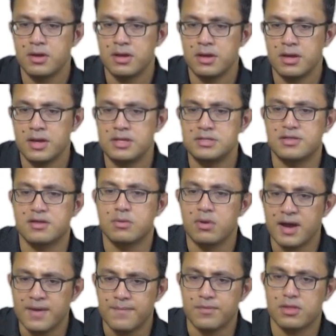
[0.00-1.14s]
it
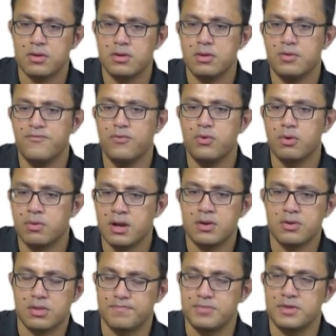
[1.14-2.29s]
describes or it
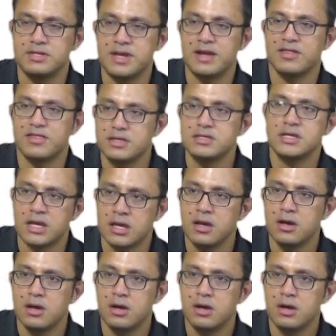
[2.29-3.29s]
foregrounds the density